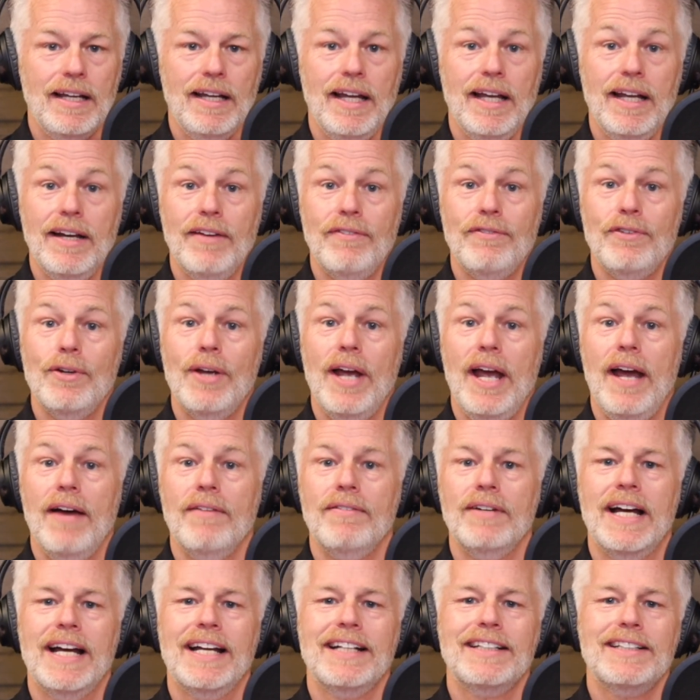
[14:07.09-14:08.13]
And if you
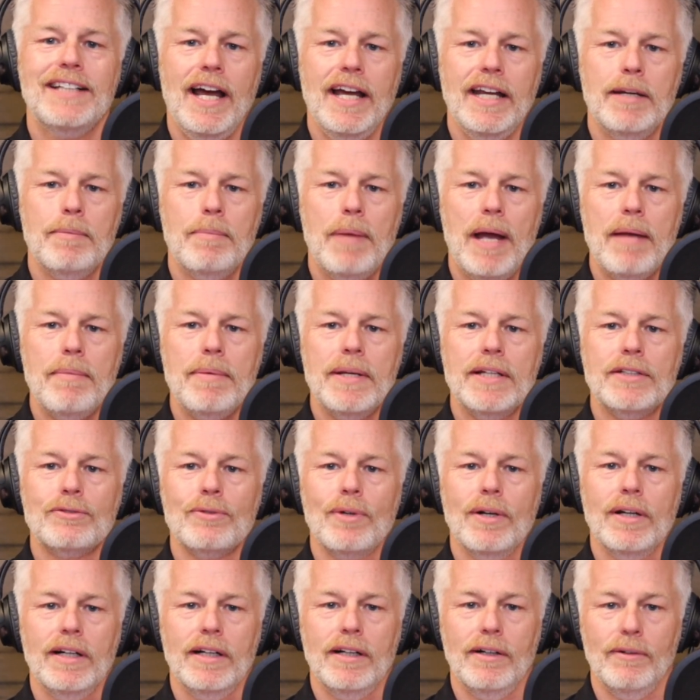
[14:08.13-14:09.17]
have tiny babies
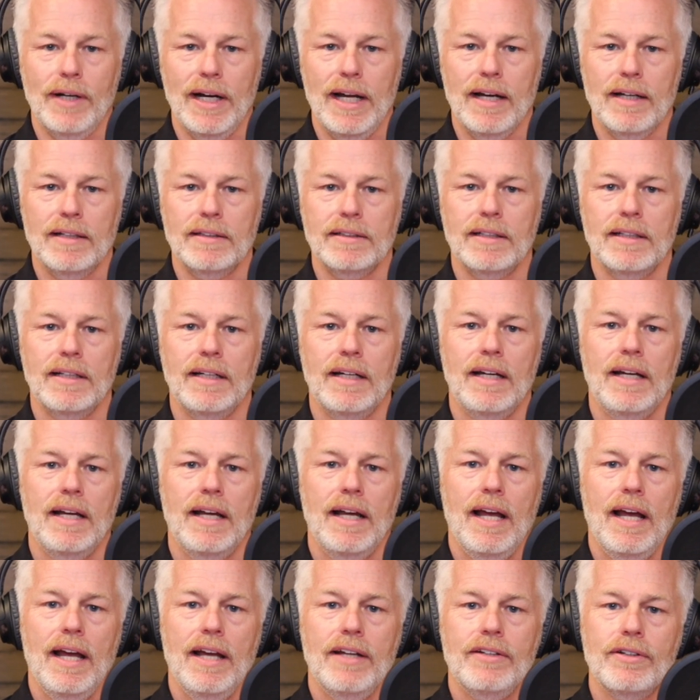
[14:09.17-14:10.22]
running around
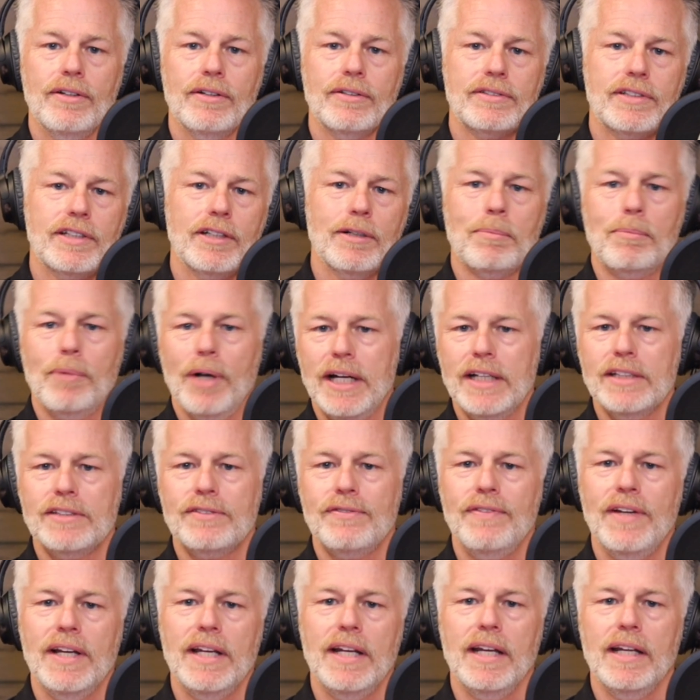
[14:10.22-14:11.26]
and you're still
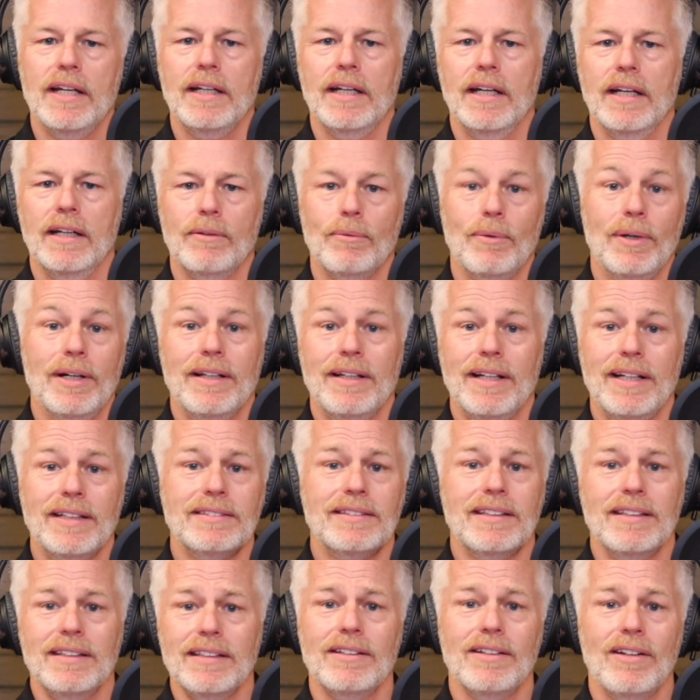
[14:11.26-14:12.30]
breastfeeding, and well, that's
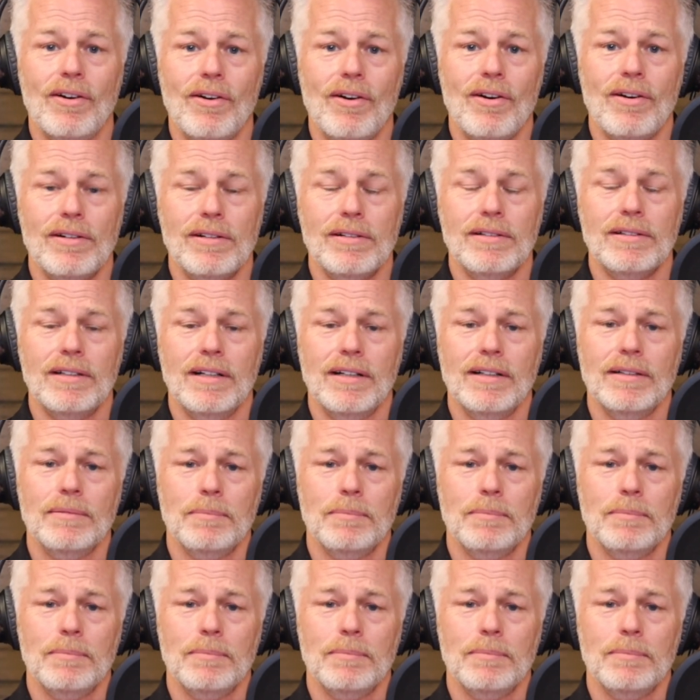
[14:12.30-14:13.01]
a little harder,